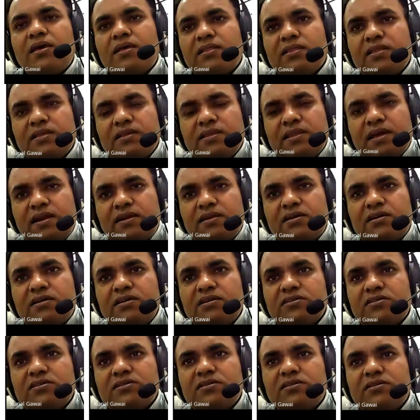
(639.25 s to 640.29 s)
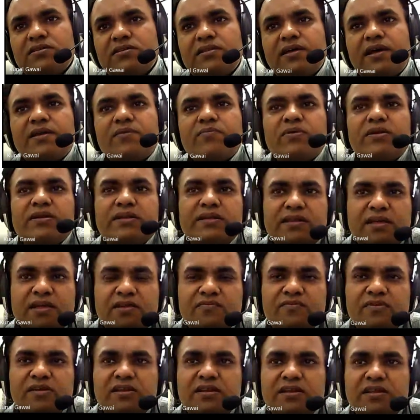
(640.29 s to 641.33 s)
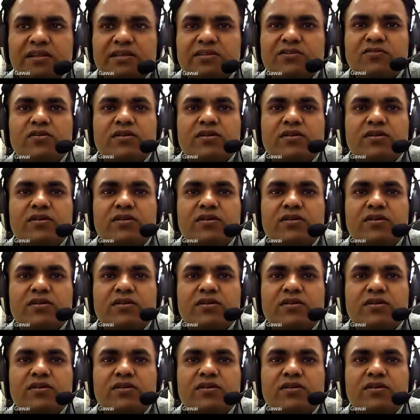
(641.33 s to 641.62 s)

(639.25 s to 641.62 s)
in that condition that material will release.